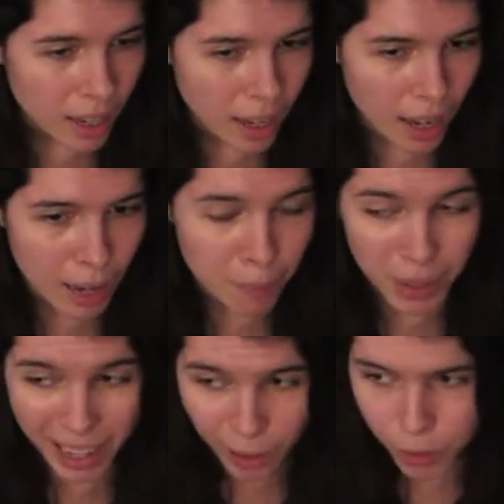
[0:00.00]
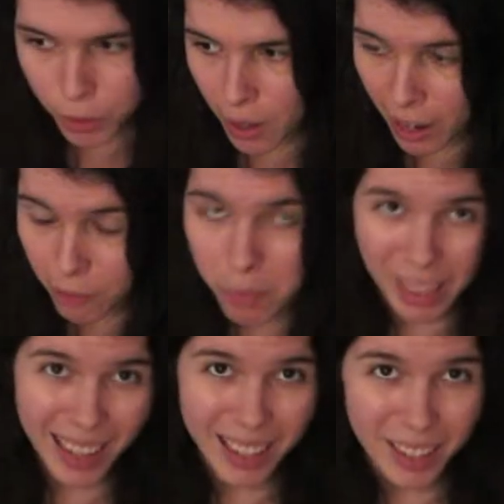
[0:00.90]
but I also have
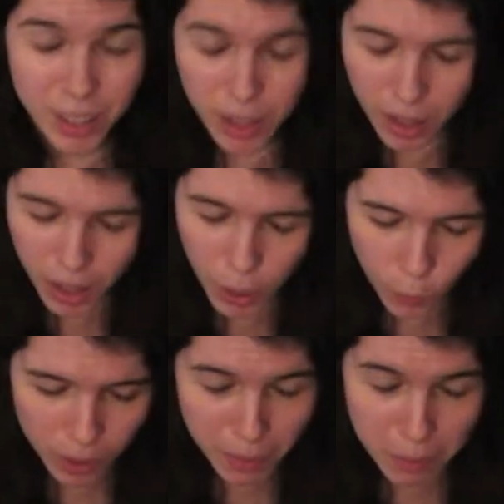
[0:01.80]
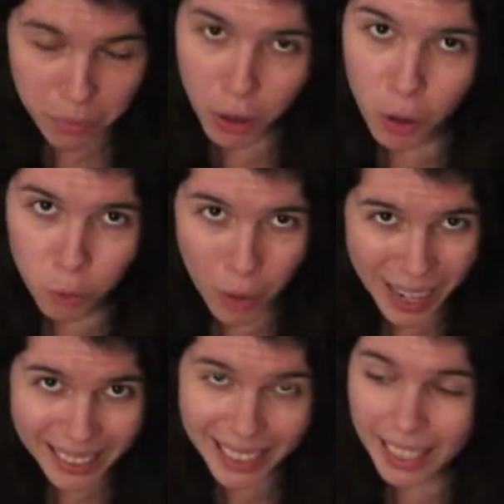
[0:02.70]
plans with my bro
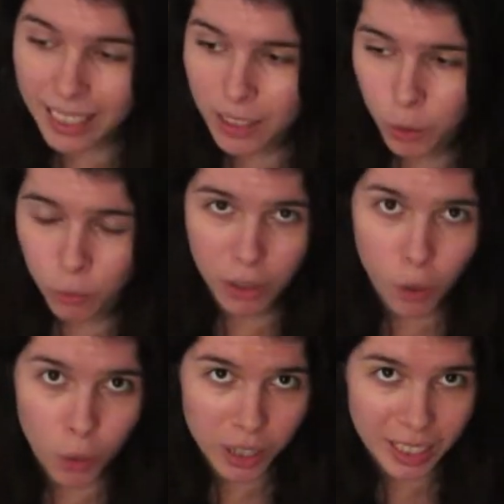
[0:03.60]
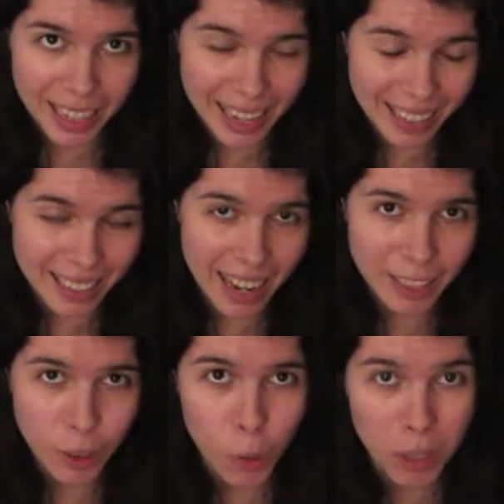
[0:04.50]
Riley to record, and I
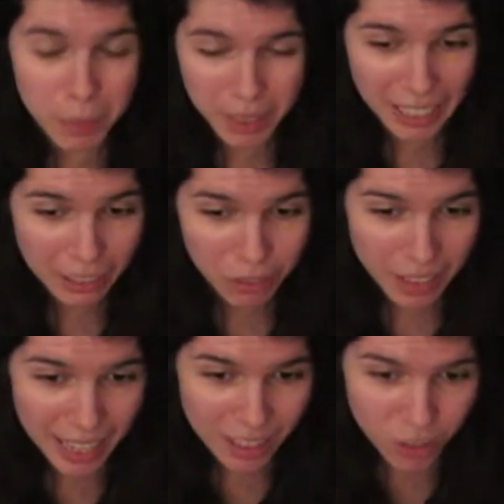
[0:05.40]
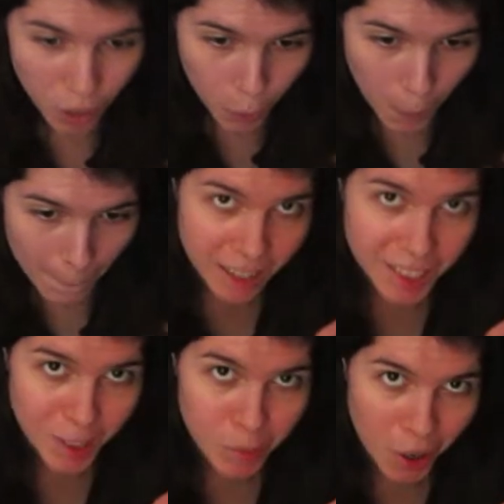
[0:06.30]
don't want to be late for that. So, see
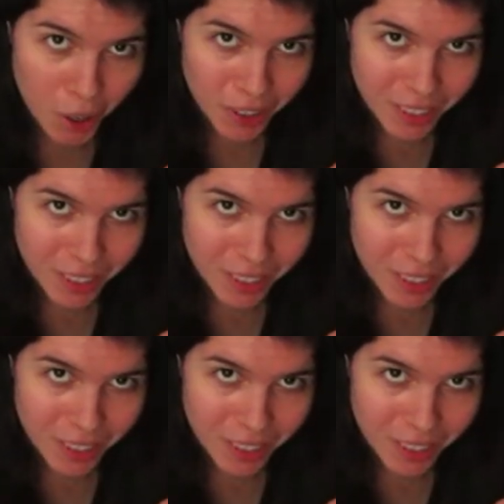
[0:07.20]
you tomorrow.